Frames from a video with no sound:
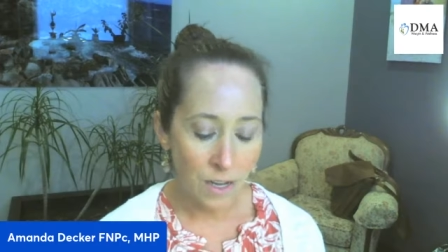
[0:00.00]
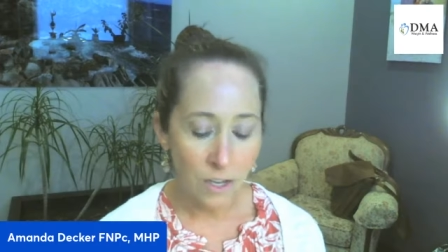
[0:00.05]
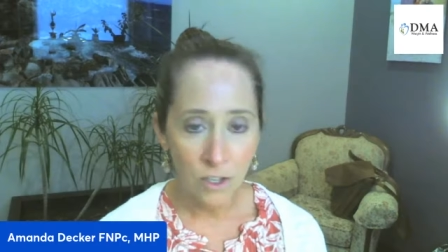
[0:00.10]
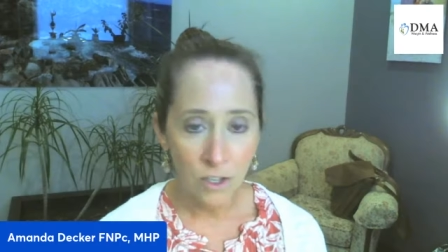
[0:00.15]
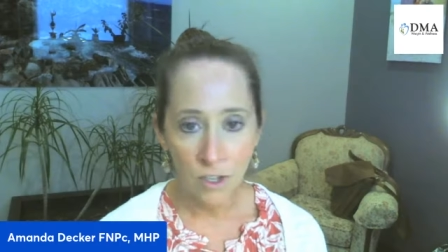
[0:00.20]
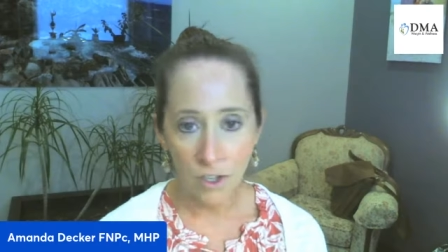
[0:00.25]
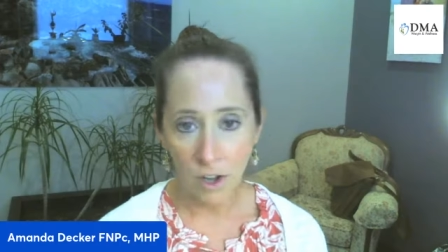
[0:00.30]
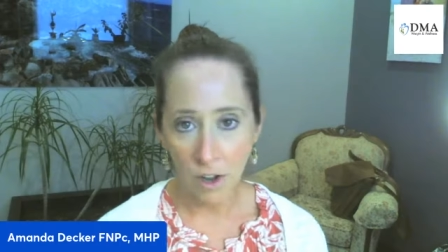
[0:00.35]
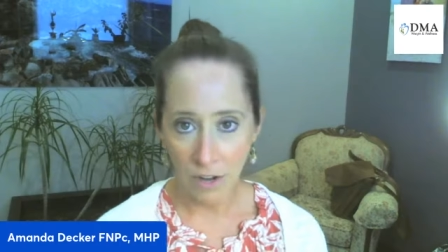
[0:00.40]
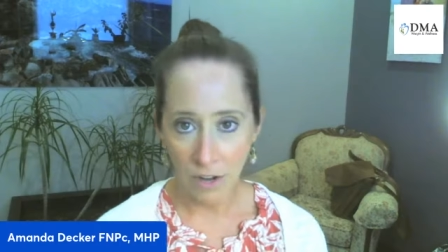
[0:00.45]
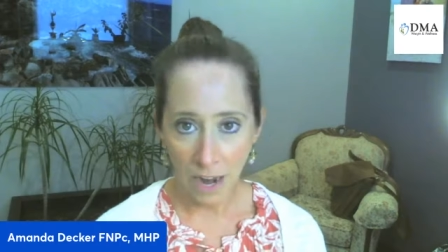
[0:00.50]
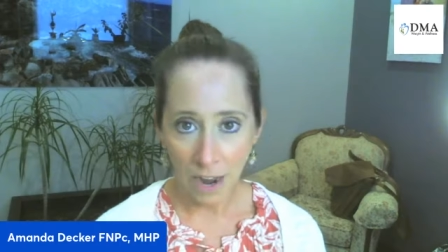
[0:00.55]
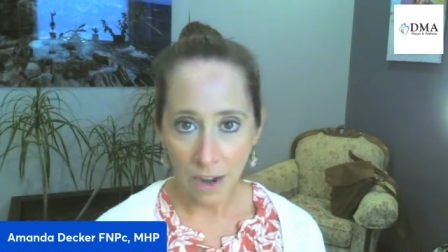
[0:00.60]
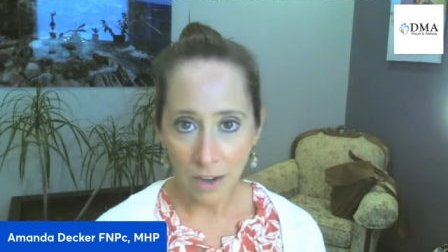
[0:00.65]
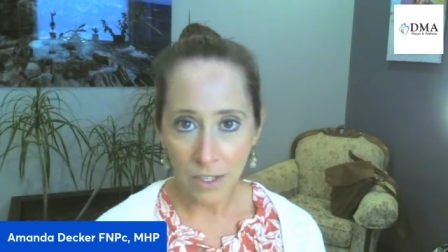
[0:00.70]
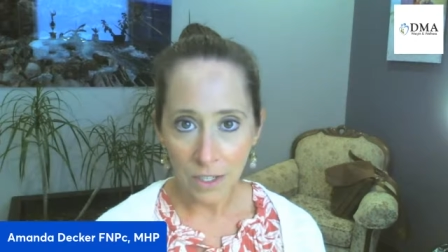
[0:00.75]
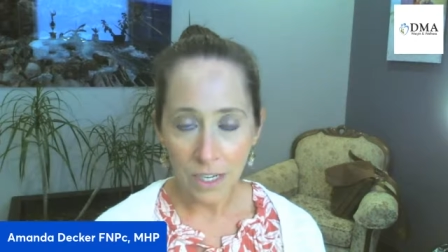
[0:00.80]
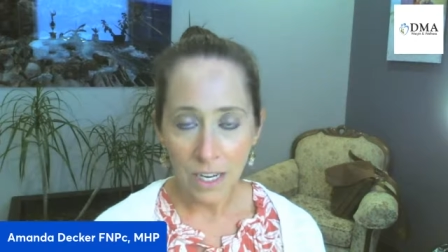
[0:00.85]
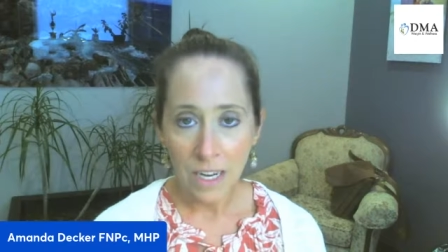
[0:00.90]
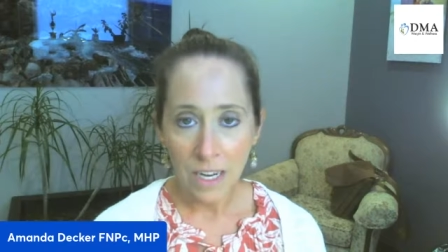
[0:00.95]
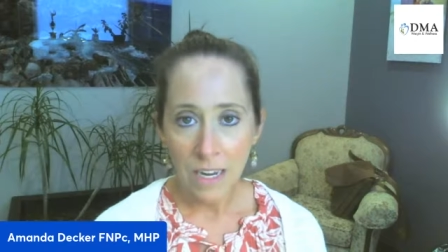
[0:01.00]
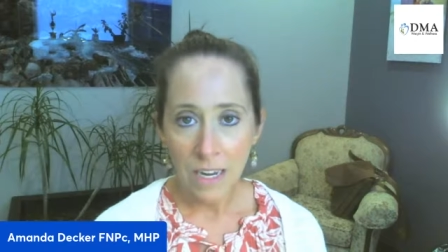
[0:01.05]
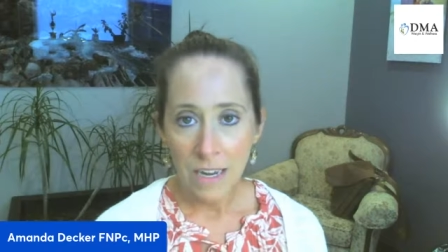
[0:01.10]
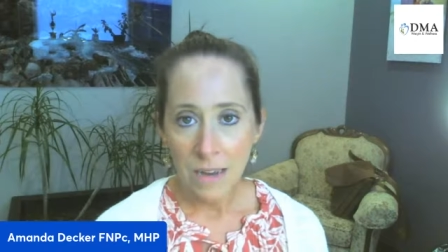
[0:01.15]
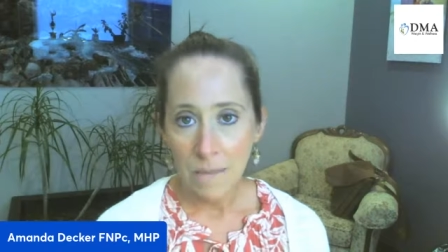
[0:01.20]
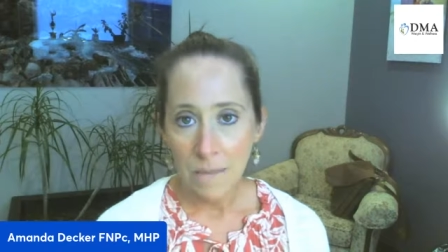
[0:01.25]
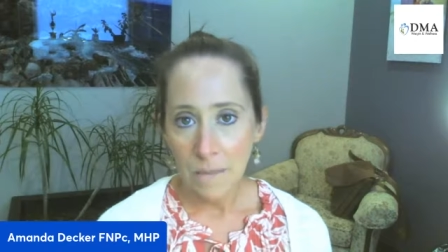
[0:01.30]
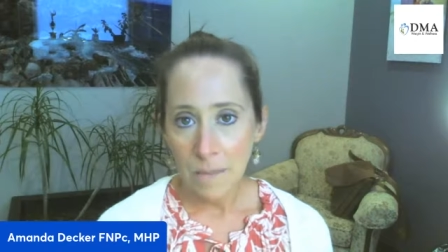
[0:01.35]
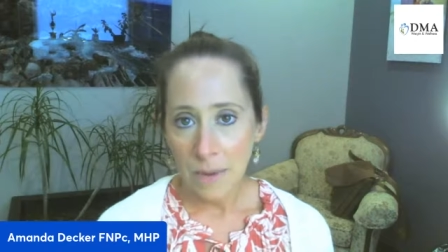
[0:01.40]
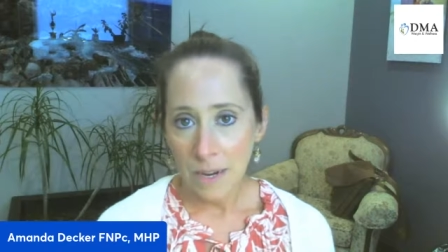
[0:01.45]
sought out.
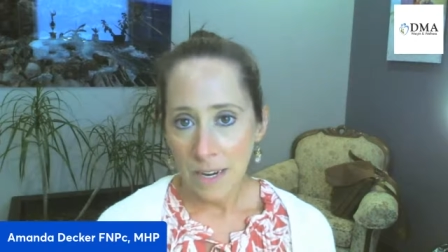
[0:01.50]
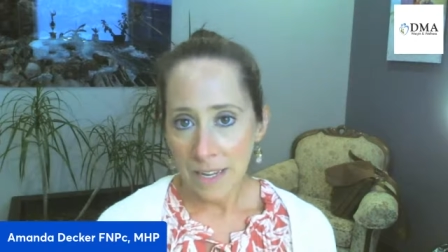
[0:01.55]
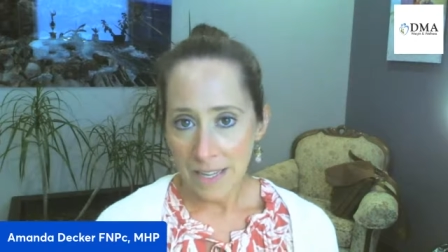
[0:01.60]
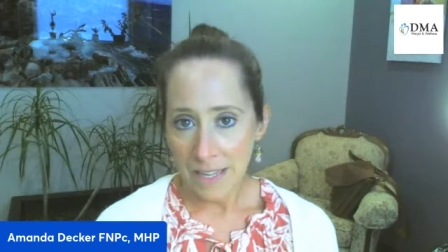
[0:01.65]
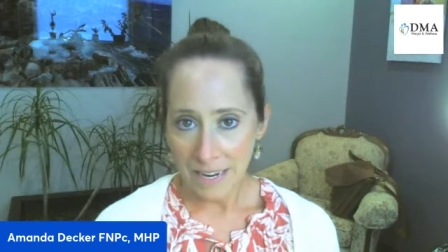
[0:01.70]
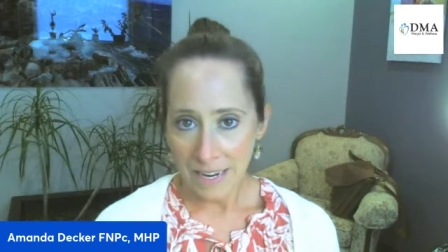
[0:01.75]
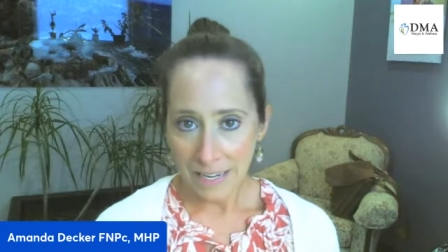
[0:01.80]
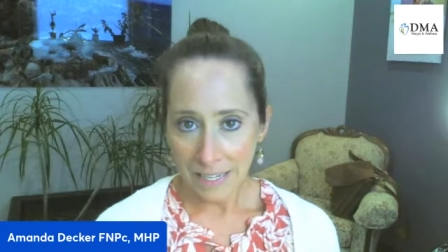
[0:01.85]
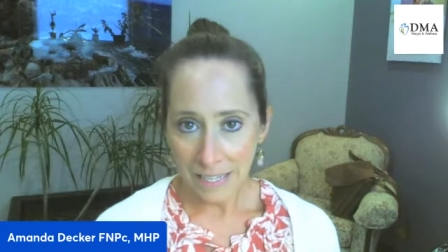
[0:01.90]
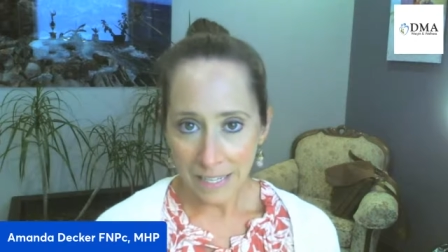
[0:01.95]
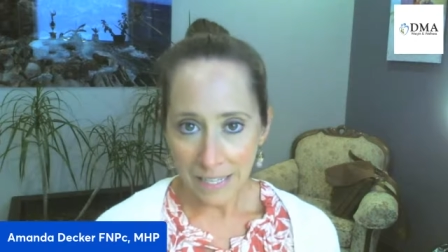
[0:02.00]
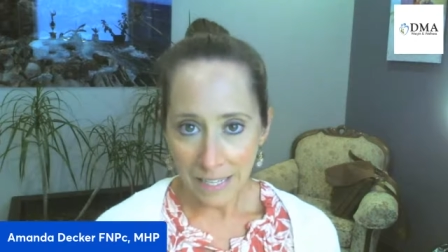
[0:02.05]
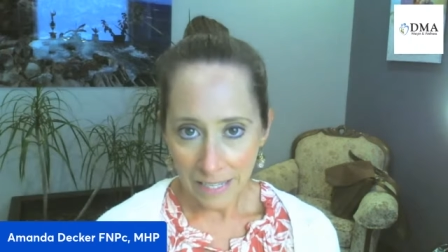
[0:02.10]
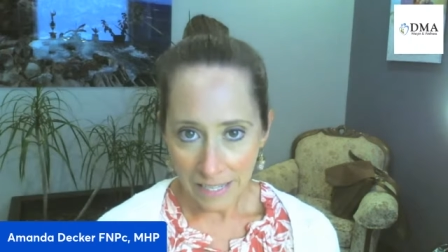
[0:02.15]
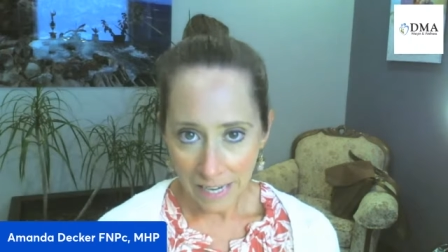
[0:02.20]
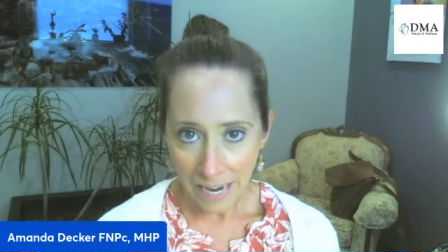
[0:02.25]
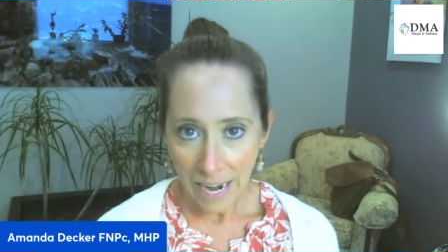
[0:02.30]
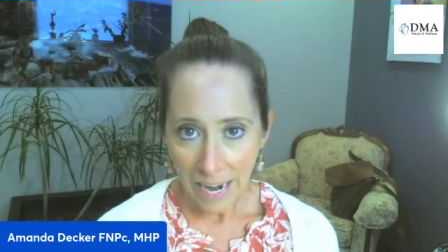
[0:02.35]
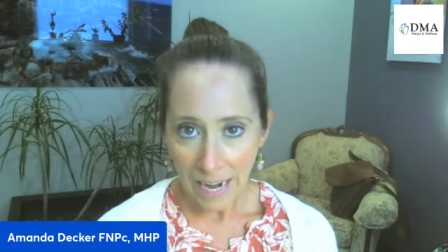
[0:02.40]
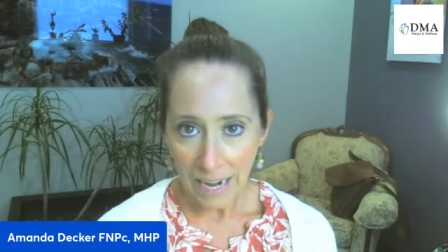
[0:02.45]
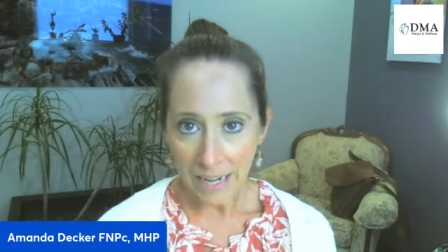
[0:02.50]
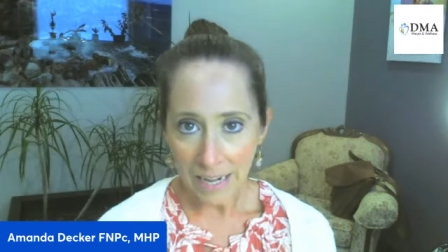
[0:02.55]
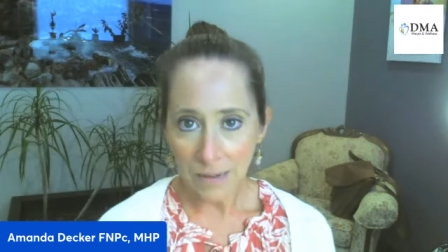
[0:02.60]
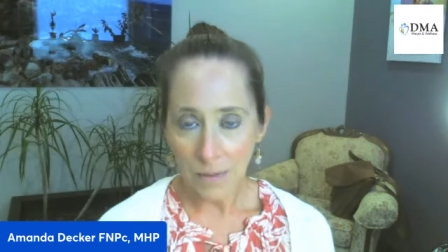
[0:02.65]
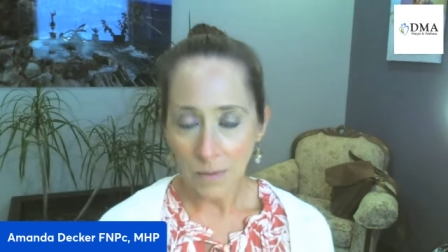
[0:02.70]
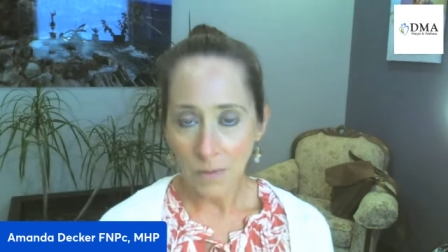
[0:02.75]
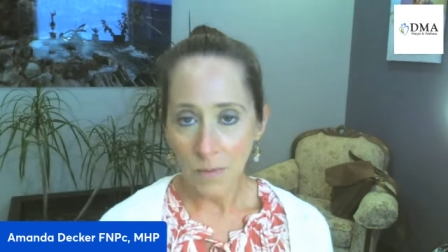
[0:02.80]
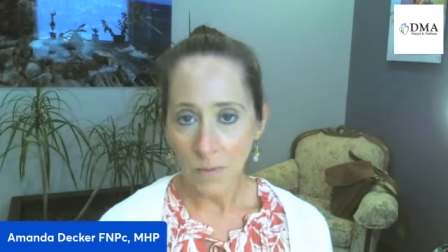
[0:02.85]
But at the end of the day,